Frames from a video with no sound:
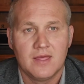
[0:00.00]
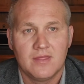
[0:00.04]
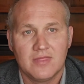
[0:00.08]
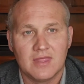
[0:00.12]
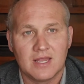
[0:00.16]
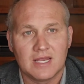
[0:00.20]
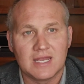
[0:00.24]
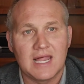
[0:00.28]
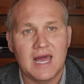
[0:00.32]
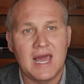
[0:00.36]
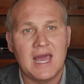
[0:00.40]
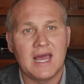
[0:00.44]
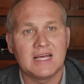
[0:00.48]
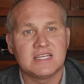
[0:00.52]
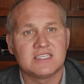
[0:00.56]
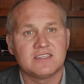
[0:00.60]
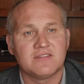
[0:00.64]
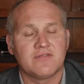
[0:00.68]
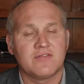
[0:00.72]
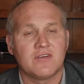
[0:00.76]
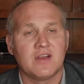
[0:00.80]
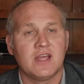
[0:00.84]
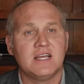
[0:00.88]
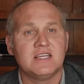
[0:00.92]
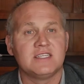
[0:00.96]
The last
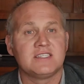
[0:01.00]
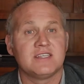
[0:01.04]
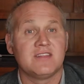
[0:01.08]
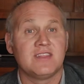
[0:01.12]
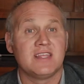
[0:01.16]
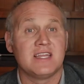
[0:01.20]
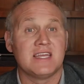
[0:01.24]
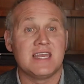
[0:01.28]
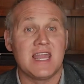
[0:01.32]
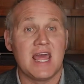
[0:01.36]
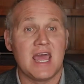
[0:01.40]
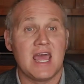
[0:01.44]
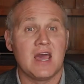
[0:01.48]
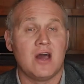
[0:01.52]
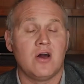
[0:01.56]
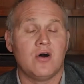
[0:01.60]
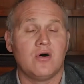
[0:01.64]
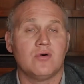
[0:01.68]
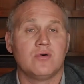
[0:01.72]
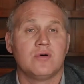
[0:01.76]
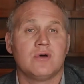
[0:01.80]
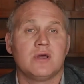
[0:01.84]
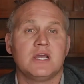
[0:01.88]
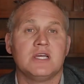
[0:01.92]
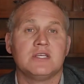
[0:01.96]
phrase of the now
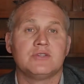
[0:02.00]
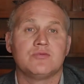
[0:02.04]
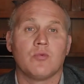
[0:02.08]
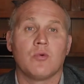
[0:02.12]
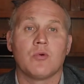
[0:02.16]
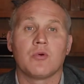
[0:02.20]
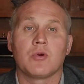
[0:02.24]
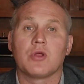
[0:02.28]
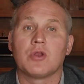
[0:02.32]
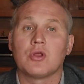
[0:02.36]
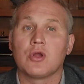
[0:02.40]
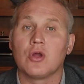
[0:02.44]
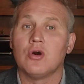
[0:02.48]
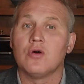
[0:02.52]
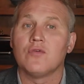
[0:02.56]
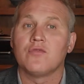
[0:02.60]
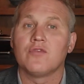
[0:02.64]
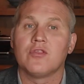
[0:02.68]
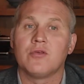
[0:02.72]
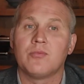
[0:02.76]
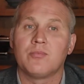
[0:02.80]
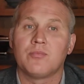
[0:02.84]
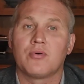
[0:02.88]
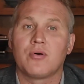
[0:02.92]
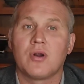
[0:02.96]
is when we're going to go over
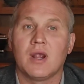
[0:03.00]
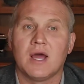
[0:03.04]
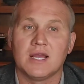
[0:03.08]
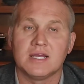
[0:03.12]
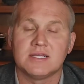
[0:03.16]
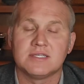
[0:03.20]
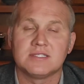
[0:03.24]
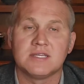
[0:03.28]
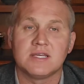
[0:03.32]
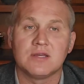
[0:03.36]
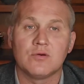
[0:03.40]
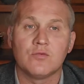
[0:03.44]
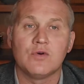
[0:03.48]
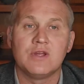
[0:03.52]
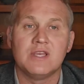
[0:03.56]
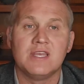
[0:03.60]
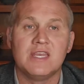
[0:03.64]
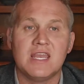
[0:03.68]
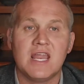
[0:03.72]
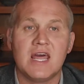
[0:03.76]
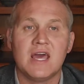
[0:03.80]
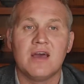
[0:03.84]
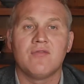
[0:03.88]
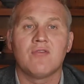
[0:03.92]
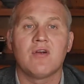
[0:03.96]
the pricing. We
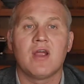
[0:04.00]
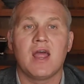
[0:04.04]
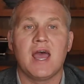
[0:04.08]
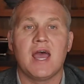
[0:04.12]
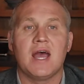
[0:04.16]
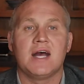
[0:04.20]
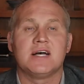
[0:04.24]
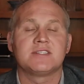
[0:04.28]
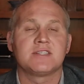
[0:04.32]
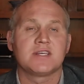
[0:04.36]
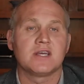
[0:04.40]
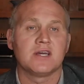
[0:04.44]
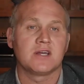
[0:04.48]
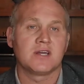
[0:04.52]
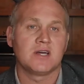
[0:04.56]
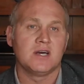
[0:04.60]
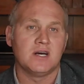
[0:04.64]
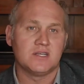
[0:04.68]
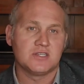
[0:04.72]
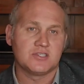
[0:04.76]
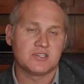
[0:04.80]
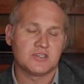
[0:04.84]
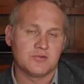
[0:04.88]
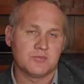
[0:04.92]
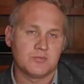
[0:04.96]
never ask a
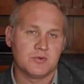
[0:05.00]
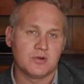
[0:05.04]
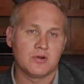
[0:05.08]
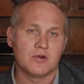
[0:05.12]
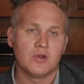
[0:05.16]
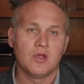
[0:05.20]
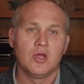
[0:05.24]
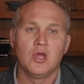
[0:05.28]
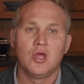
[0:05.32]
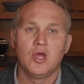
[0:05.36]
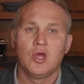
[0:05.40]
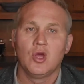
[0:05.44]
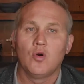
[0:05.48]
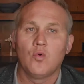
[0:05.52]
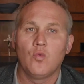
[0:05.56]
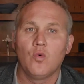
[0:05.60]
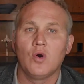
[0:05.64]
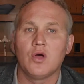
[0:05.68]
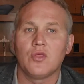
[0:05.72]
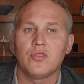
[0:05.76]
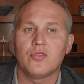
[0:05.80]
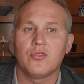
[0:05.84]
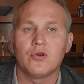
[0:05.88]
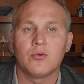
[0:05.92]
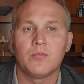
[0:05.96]
customer
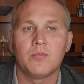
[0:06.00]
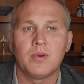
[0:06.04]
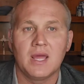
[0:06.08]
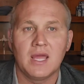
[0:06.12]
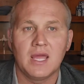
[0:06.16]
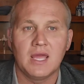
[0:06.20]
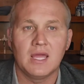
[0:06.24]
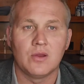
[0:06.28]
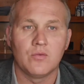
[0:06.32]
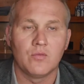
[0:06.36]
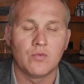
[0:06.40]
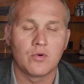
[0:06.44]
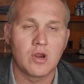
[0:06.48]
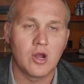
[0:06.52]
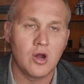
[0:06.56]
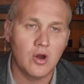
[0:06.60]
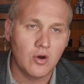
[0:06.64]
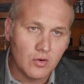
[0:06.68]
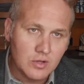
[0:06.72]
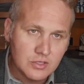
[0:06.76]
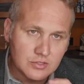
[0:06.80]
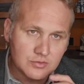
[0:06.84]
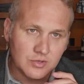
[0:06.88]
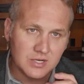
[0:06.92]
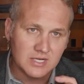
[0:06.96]
what they're paying. We
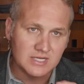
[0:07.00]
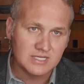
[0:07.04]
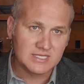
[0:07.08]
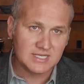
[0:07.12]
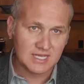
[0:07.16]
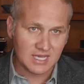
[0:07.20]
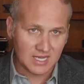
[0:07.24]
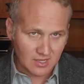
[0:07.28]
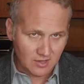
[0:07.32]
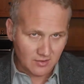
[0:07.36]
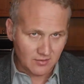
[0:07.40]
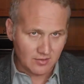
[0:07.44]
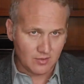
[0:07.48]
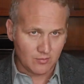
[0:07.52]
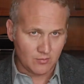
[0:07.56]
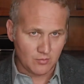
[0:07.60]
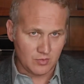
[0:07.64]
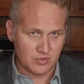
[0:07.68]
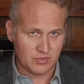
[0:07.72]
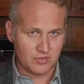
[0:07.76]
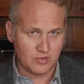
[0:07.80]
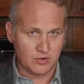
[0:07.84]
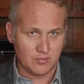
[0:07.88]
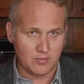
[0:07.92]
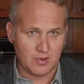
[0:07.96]
always want to tell them
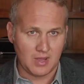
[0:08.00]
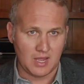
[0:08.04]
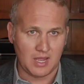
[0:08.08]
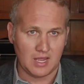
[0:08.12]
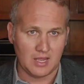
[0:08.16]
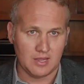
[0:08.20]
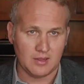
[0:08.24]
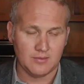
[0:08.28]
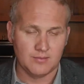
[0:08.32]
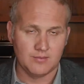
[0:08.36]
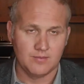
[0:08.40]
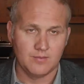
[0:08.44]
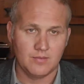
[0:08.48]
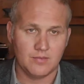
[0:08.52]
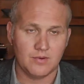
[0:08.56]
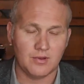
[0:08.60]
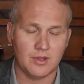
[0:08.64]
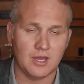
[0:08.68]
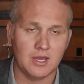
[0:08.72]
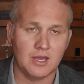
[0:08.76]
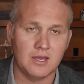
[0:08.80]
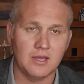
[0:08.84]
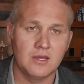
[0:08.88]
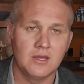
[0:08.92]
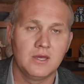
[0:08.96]
what they're paying.
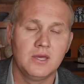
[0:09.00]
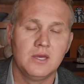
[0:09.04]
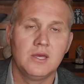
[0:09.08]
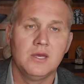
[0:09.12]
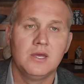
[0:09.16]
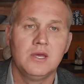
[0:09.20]
Okay?